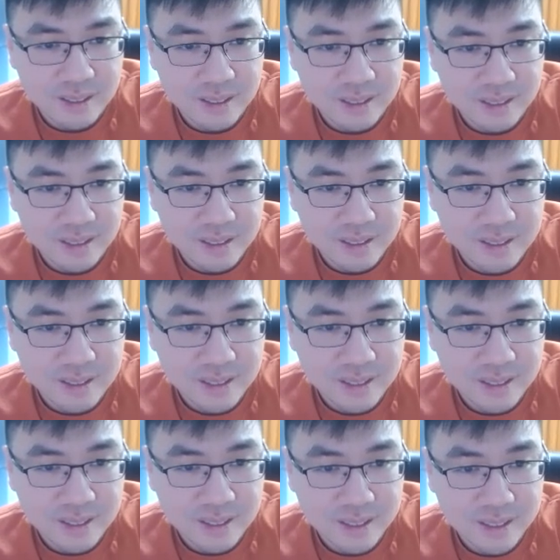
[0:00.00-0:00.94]

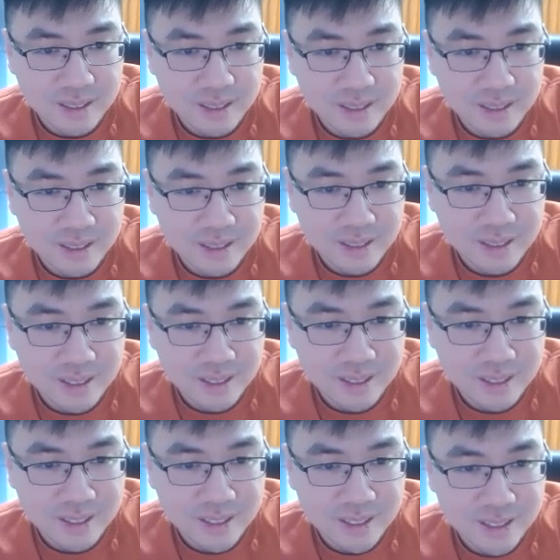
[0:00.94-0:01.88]

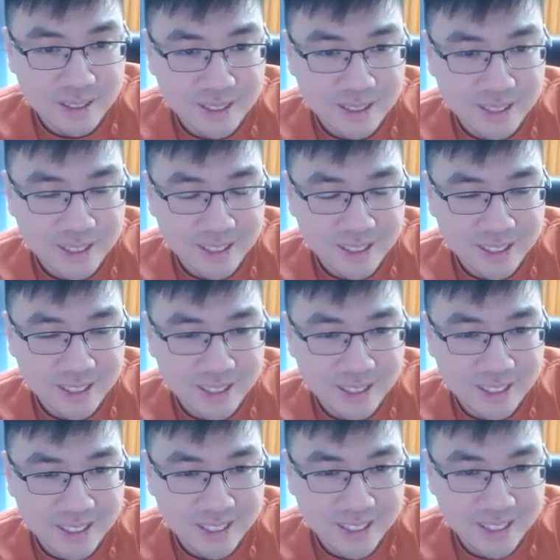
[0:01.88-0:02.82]

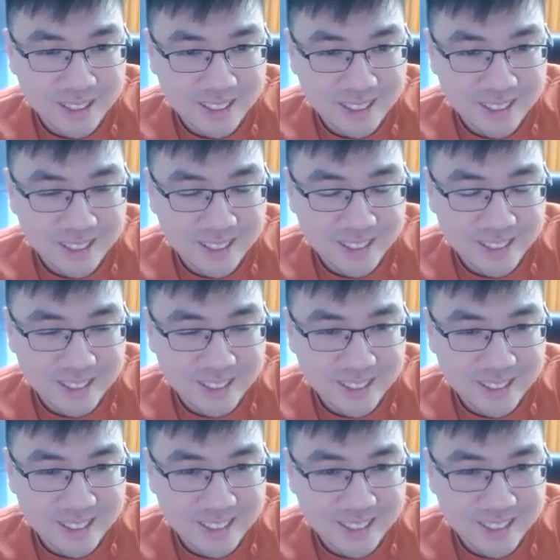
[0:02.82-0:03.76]

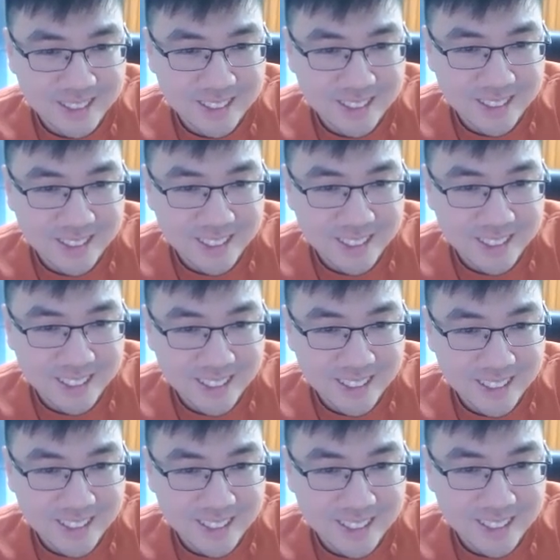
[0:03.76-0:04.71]

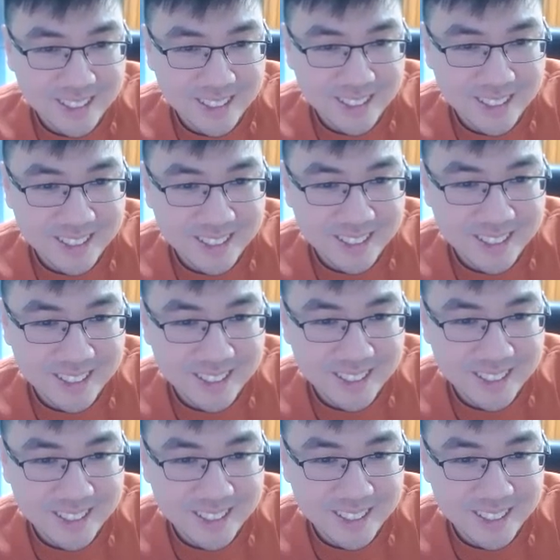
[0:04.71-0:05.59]
The person shown says nothing.